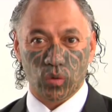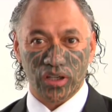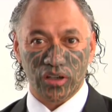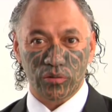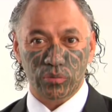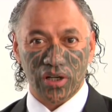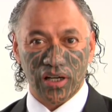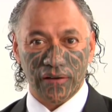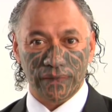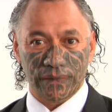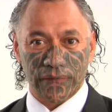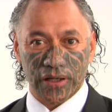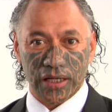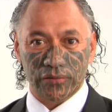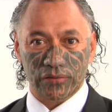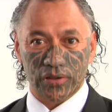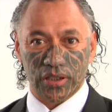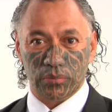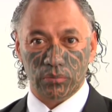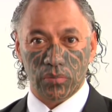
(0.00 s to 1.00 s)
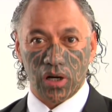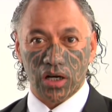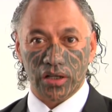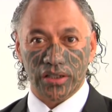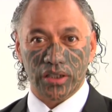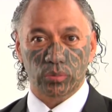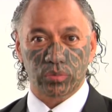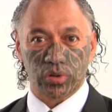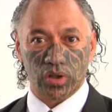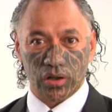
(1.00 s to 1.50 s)
One of my favourite
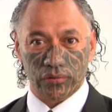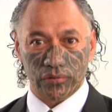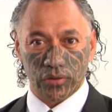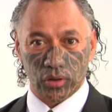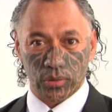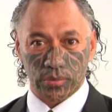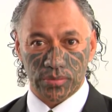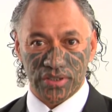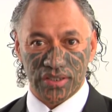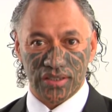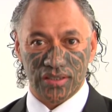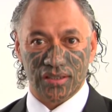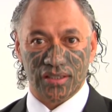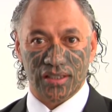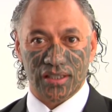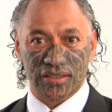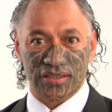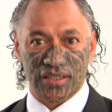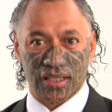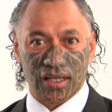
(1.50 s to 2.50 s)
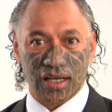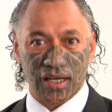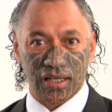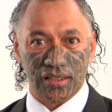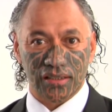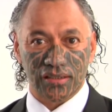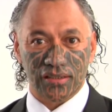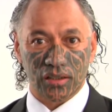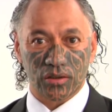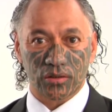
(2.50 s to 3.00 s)
Māori proverbs is e
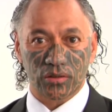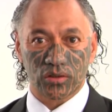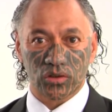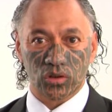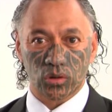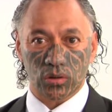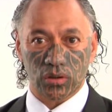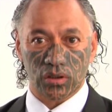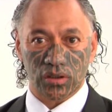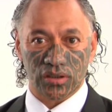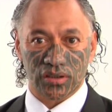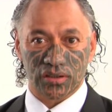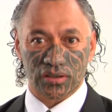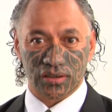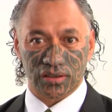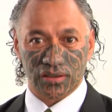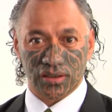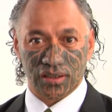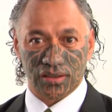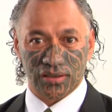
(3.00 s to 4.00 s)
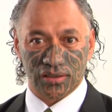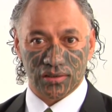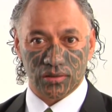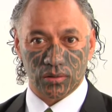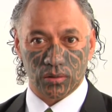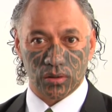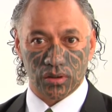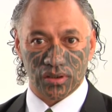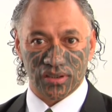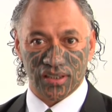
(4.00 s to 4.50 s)
hara taku toa te
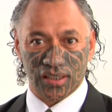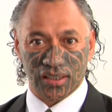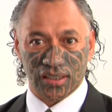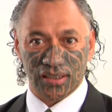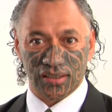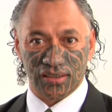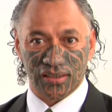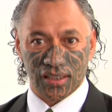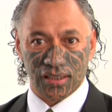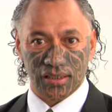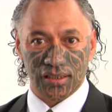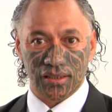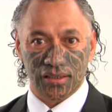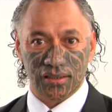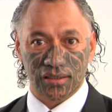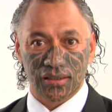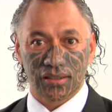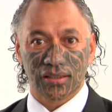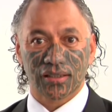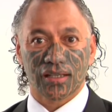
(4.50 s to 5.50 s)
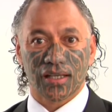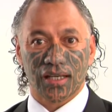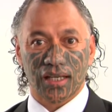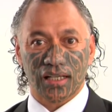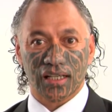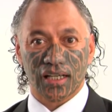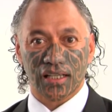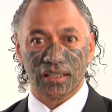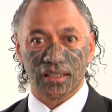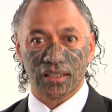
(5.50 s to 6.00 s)
toa taki tahi,
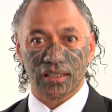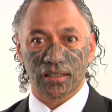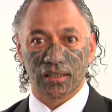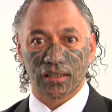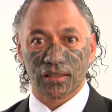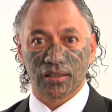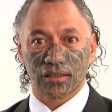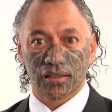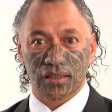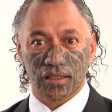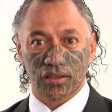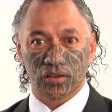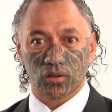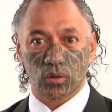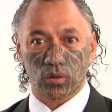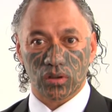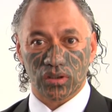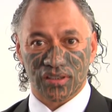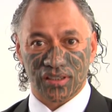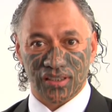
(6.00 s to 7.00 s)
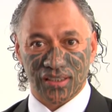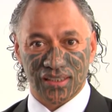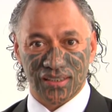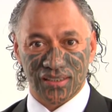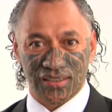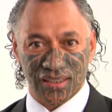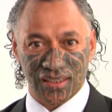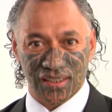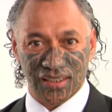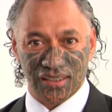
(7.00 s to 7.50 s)
engari he toa taki
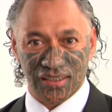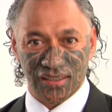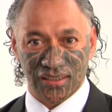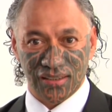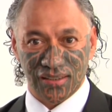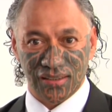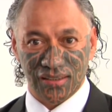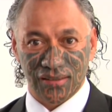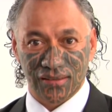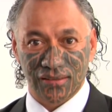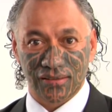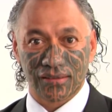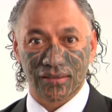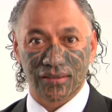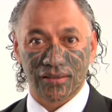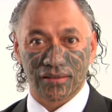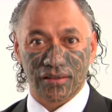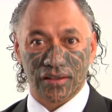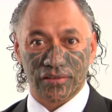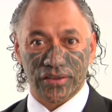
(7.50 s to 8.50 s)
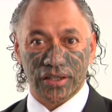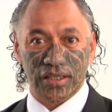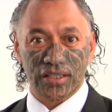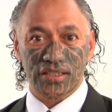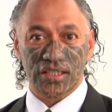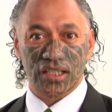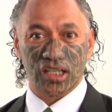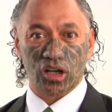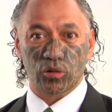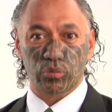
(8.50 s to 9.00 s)
tini. The
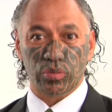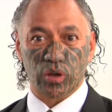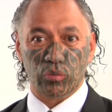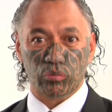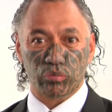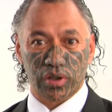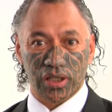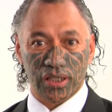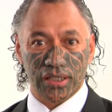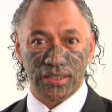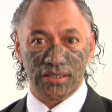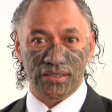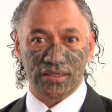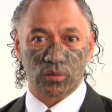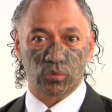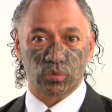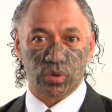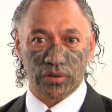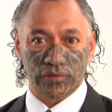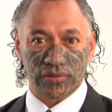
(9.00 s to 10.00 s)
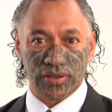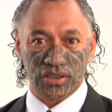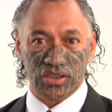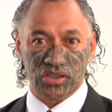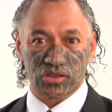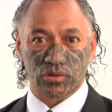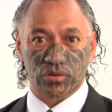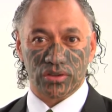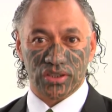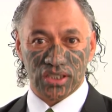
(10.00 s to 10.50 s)
things that I've been pleased and
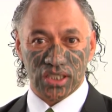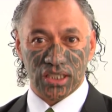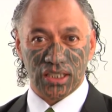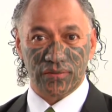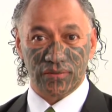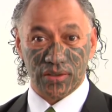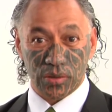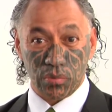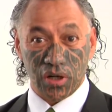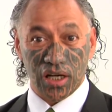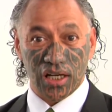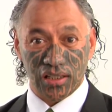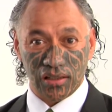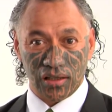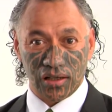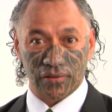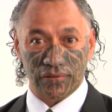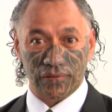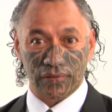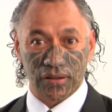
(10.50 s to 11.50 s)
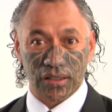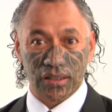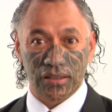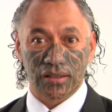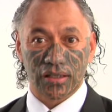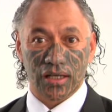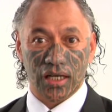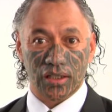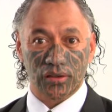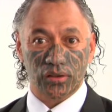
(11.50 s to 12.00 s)
privileged to achieve in my life
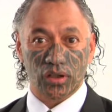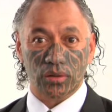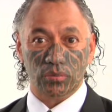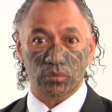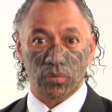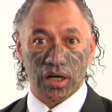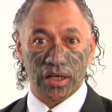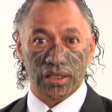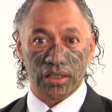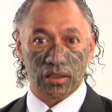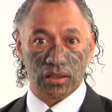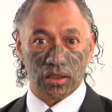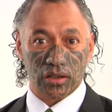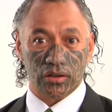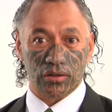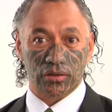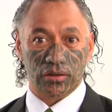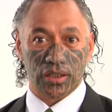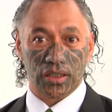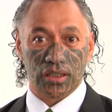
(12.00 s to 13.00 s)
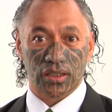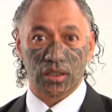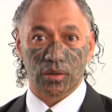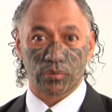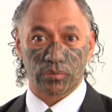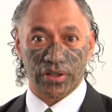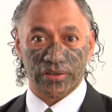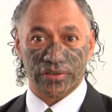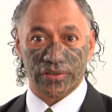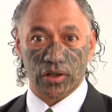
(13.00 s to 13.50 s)
are not mine alone,
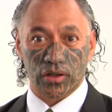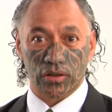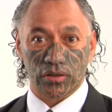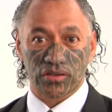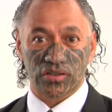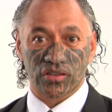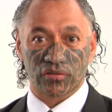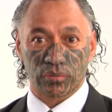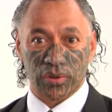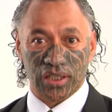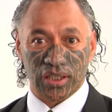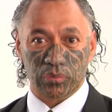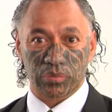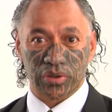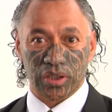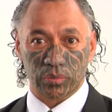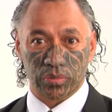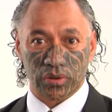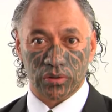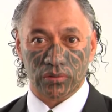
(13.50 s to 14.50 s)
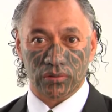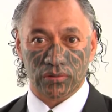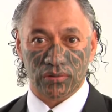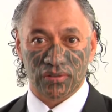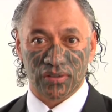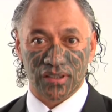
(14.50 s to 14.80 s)
but those of many people.